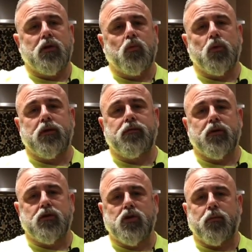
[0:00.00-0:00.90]
with
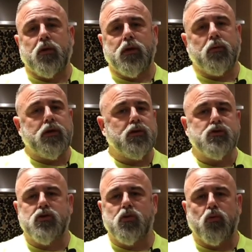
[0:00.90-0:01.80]
a top on it where you can
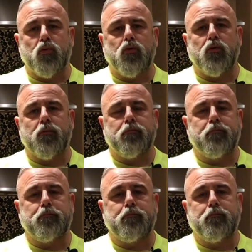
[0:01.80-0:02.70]
store
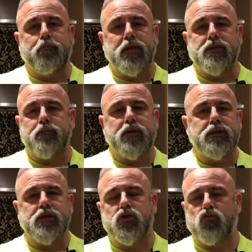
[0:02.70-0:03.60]
bits and
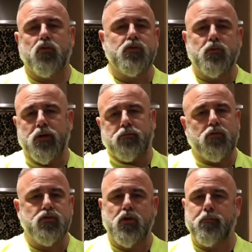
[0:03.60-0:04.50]
pieces, screws and whatever
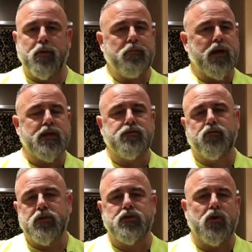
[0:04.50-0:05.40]
on top. But as
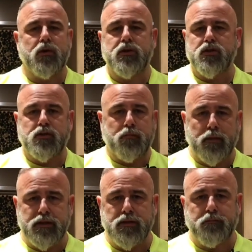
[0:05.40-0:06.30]
for inside, they're just a
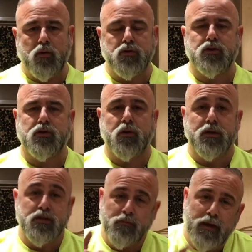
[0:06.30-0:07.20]
basic box, so don't
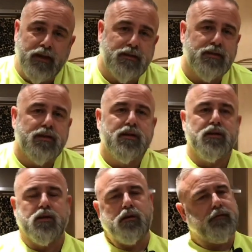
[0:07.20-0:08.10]
expect
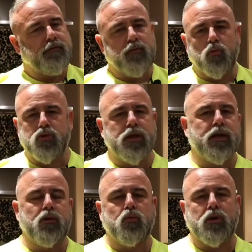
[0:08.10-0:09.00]
all
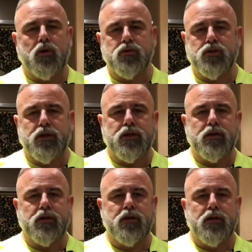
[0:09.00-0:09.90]
singing, all dancing